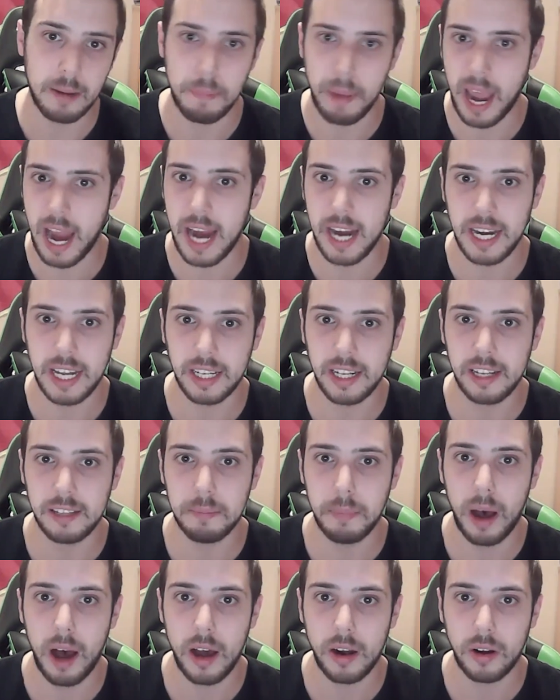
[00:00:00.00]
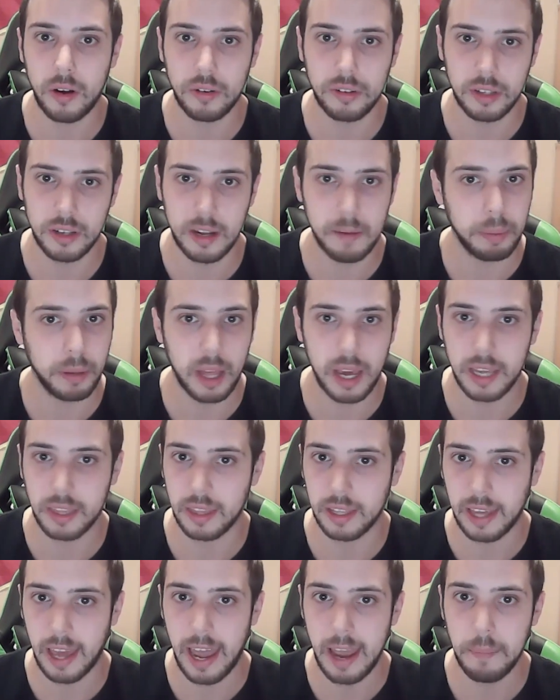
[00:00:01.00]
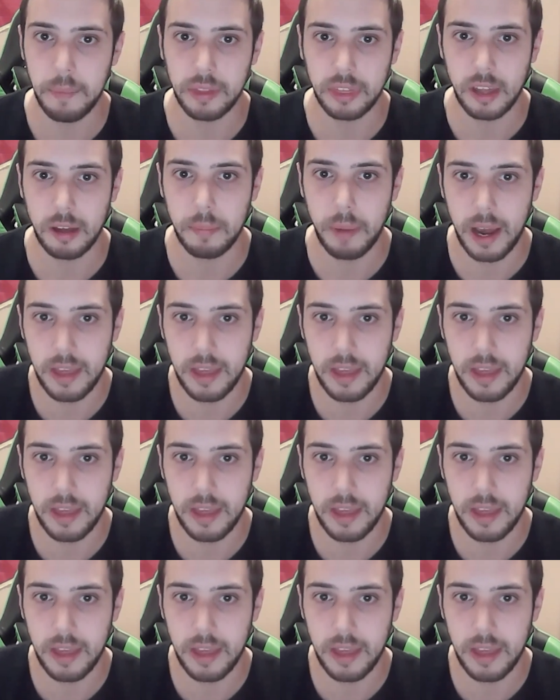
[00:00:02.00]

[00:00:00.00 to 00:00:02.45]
painting these models and then playing the game with them.